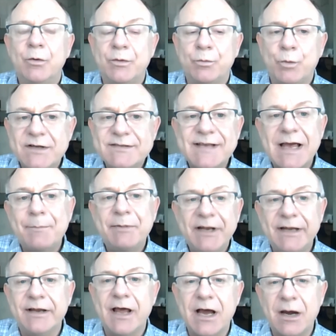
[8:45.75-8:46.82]
What's
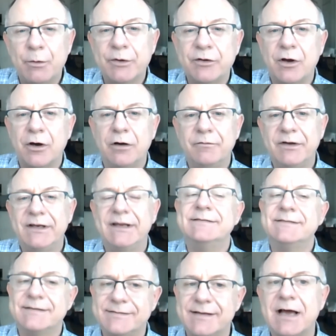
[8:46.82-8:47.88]
happening now with COVID
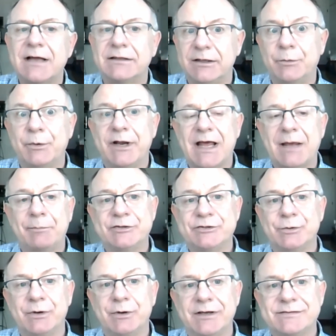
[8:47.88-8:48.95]
is exactly what happened
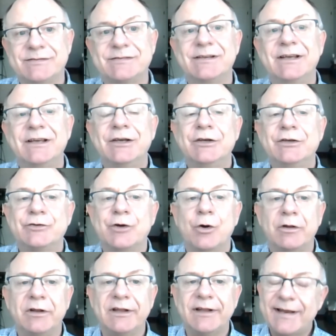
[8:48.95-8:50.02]
to us.
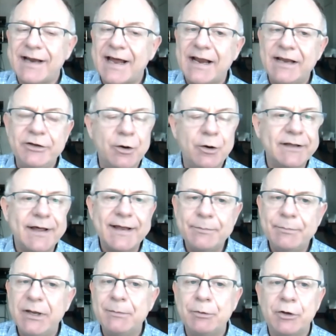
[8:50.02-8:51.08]
So a lot, I know a lot
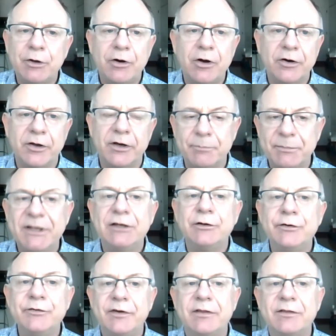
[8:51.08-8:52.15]
of people are, are going to be
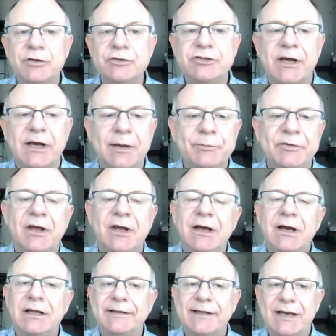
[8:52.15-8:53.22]
losing their jobs.
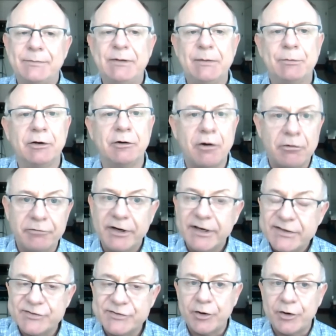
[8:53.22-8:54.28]
A lot of people are
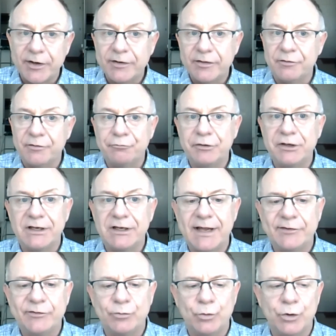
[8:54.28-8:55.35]
already starting the
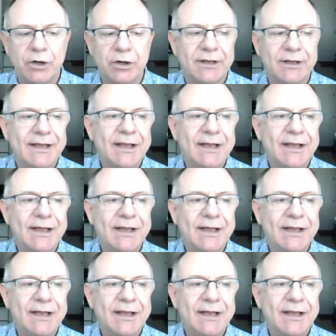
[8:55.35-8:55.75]
freelance work.